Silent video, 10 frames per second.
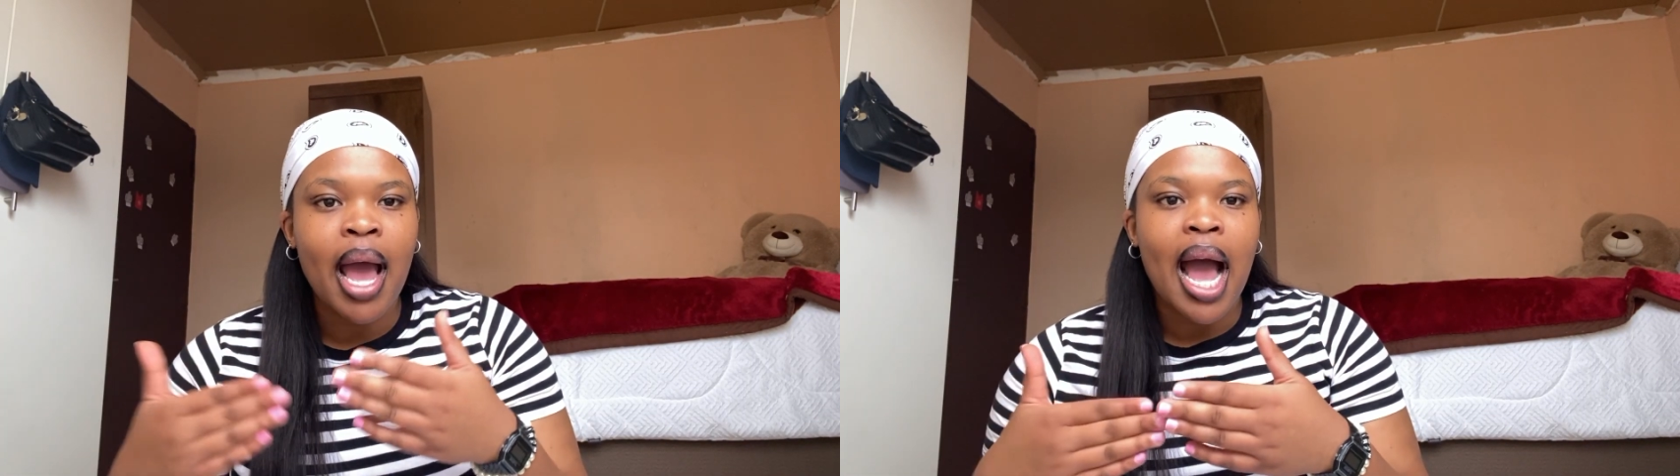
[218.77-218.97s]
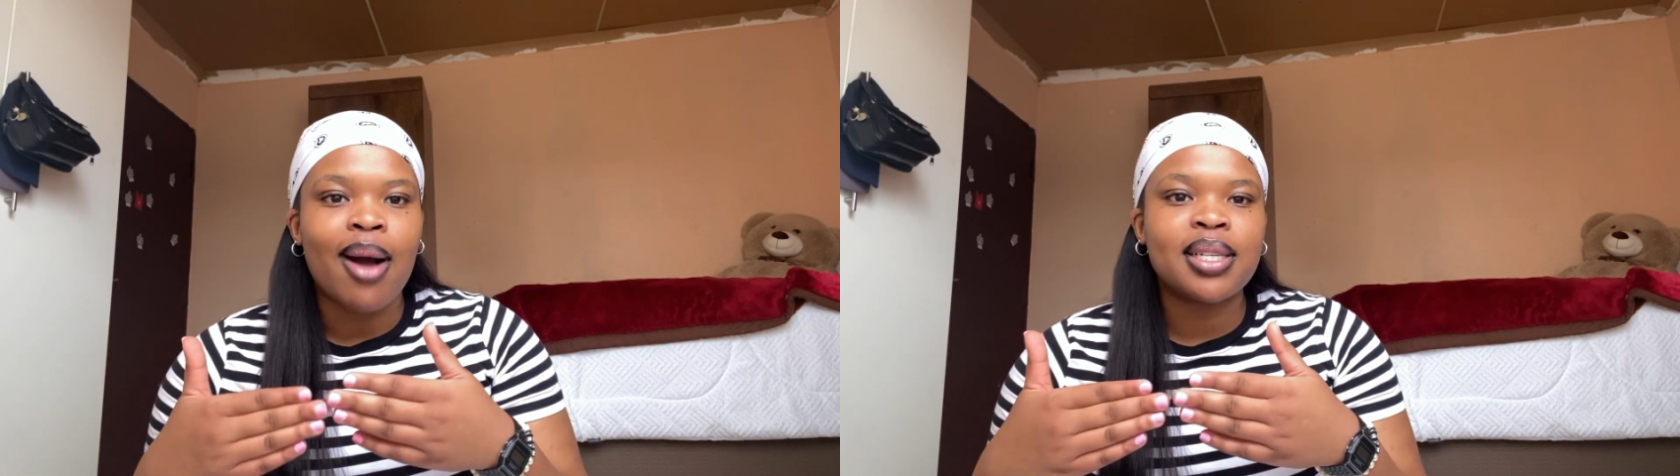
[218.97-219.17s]

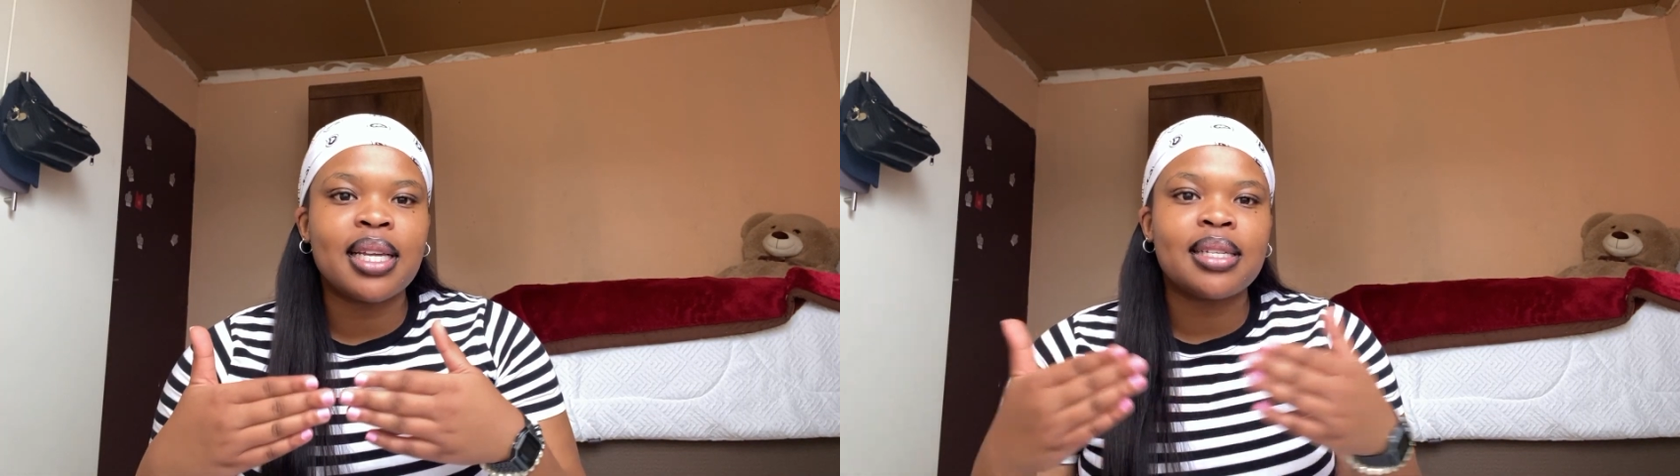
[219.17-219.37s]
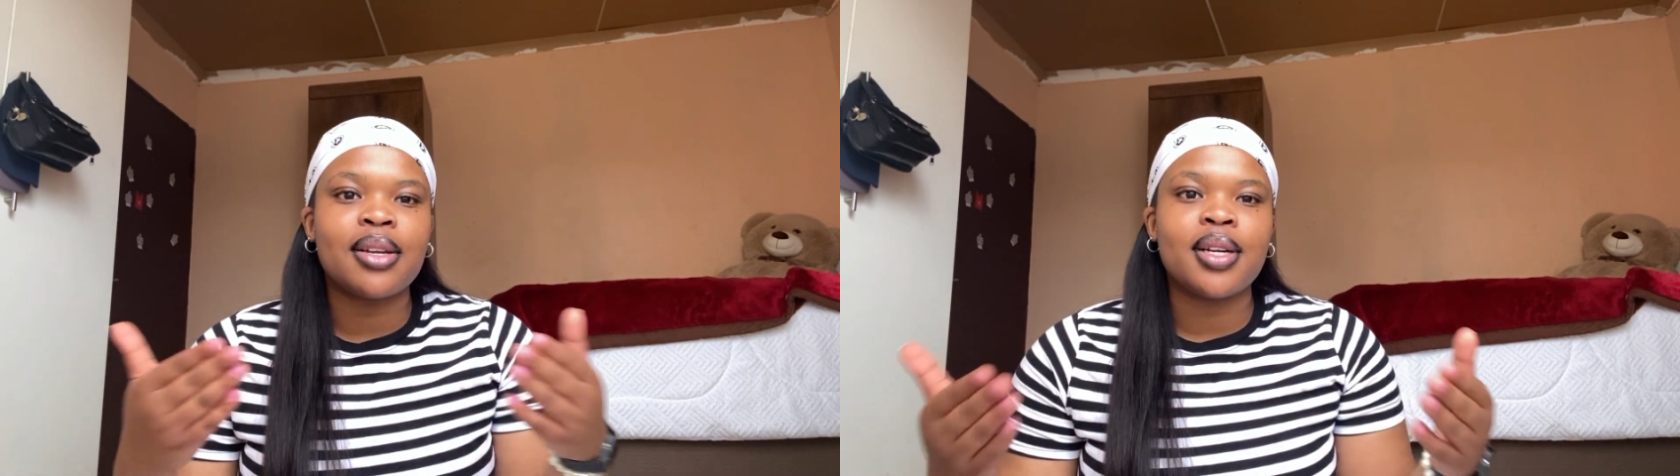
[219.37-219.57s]
I wasn't
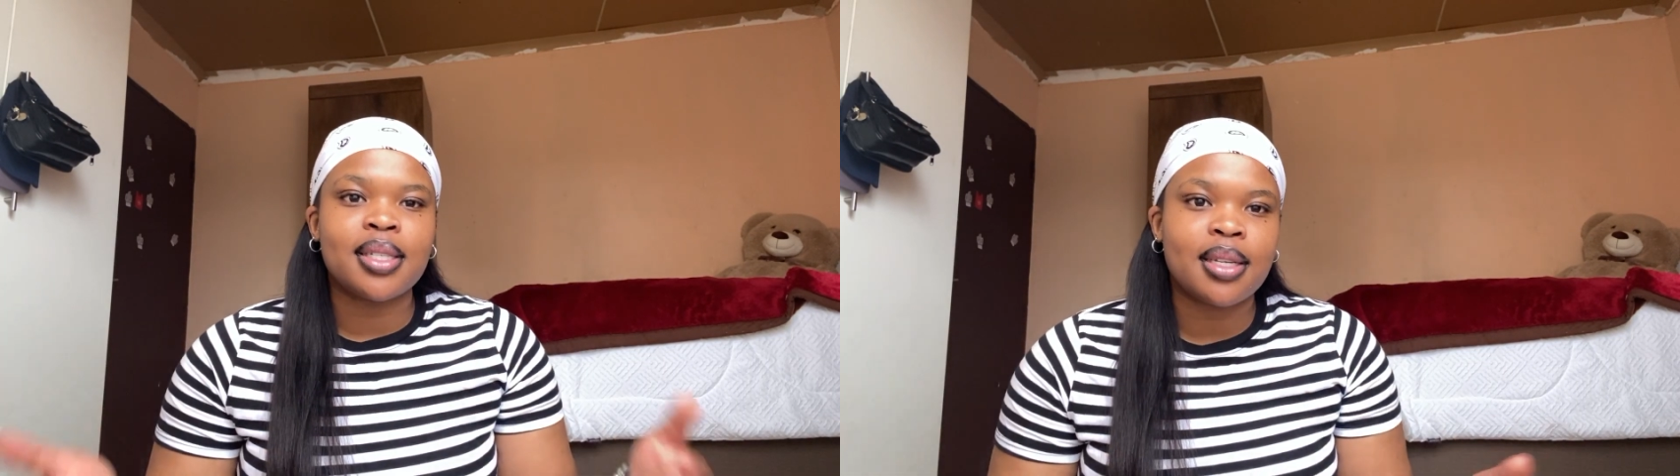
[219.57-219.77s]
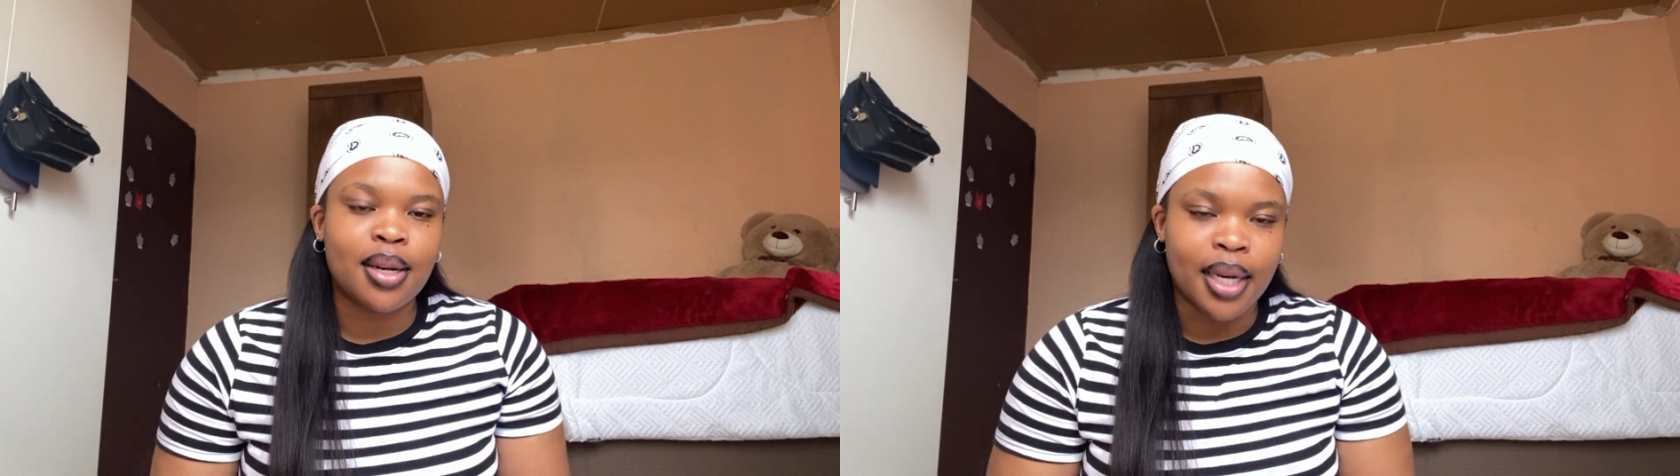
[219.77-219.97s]
necessarily
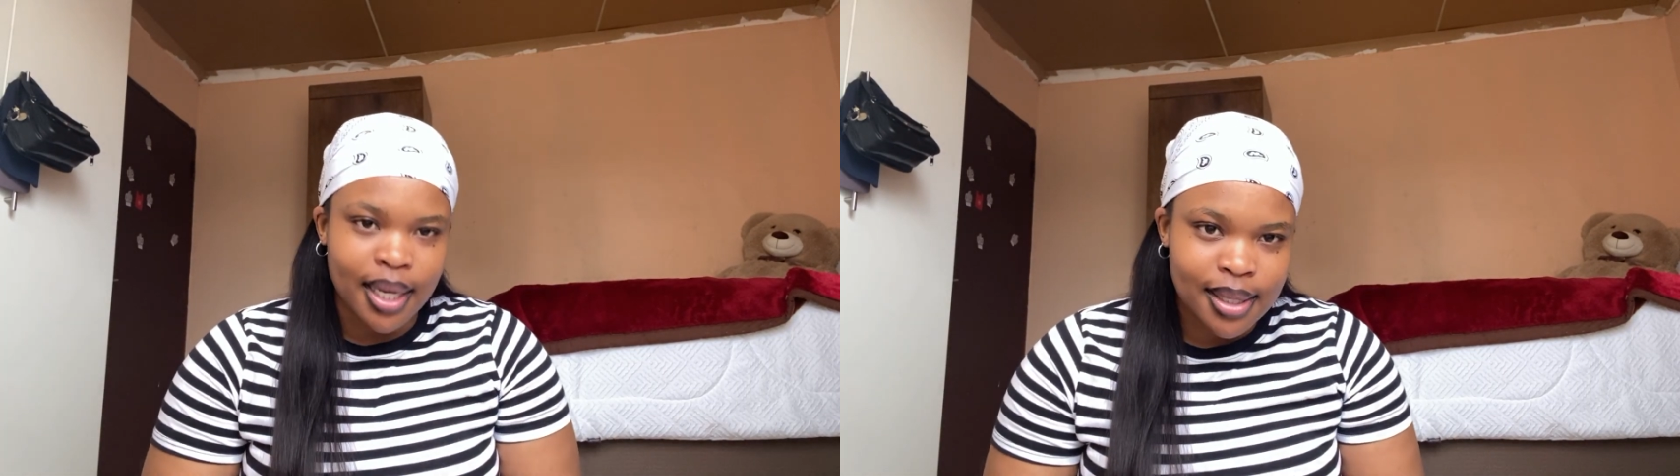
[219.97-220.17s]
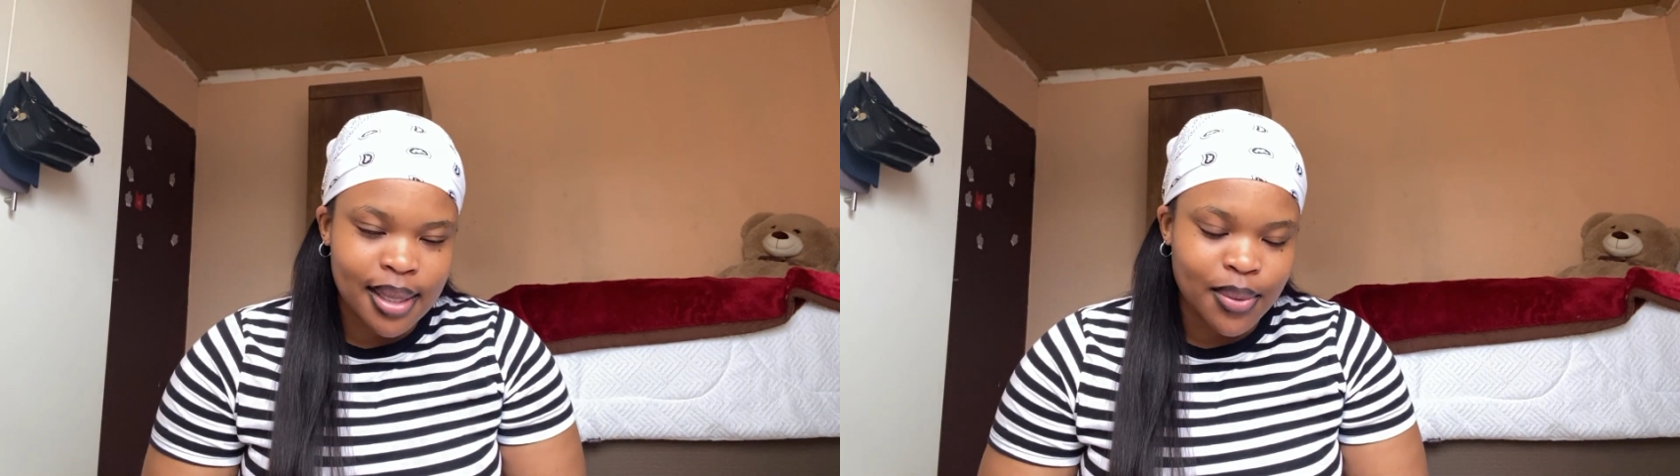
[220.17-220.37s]
sitting
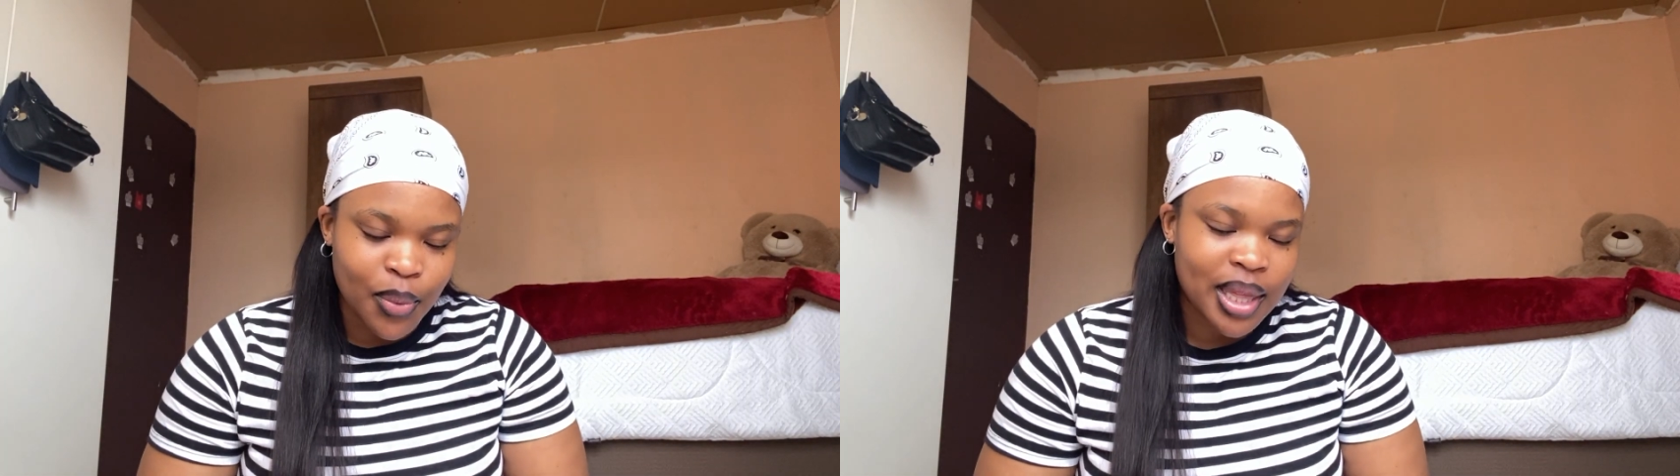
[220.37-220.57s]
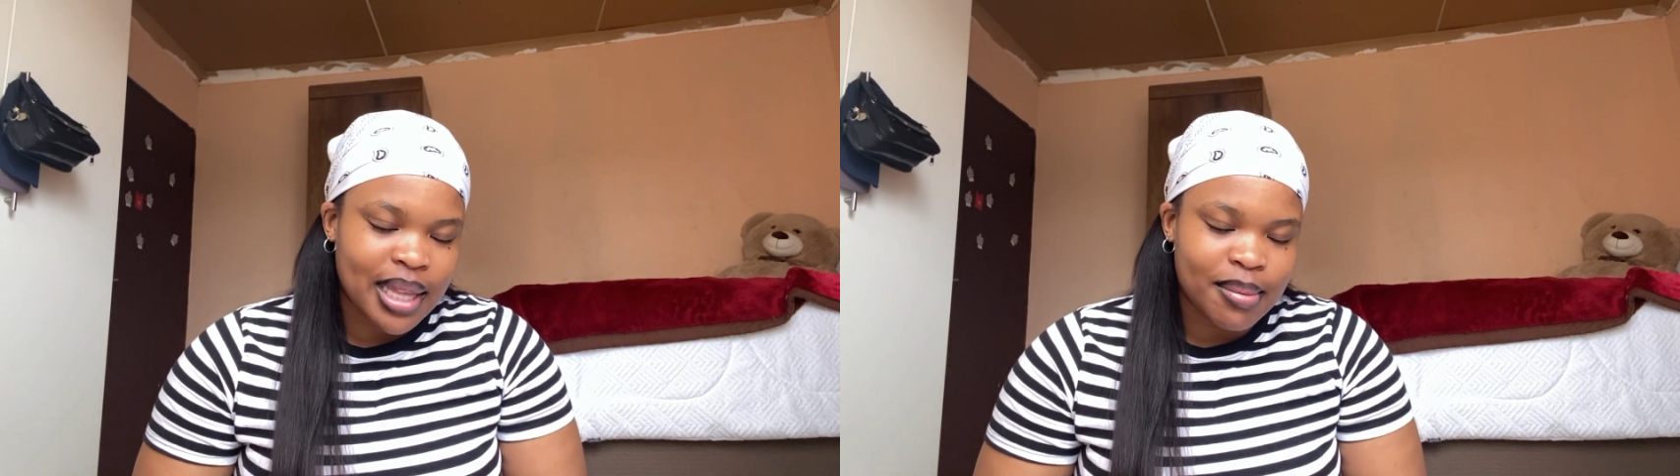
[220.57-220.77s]
next
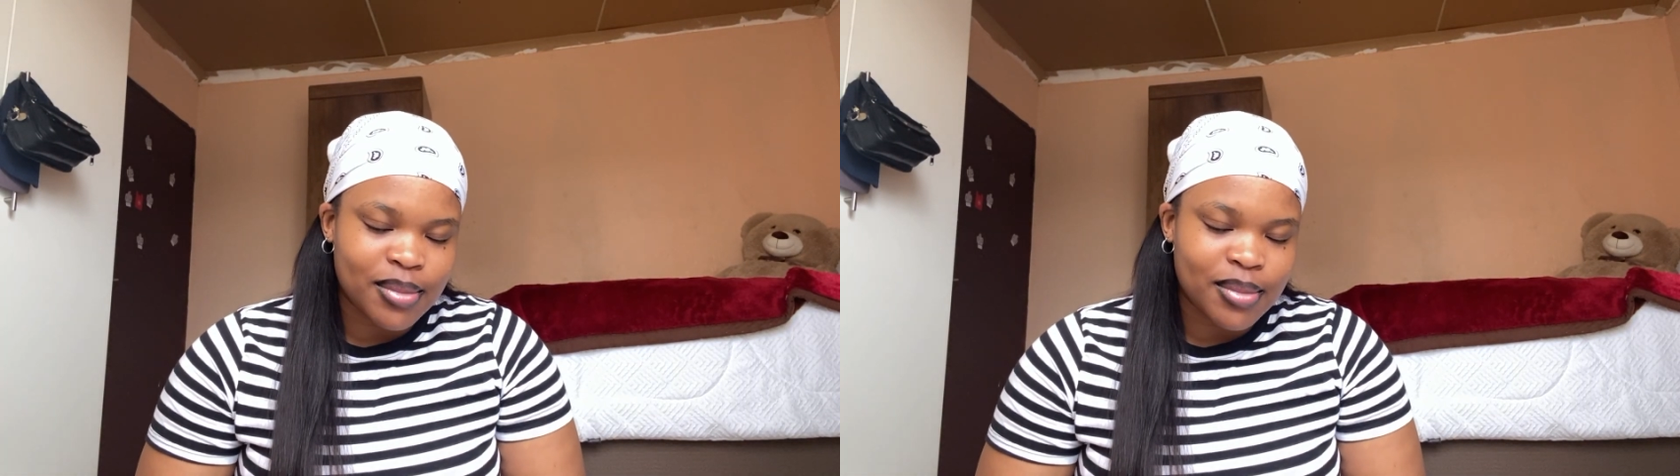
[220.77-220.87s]
with them,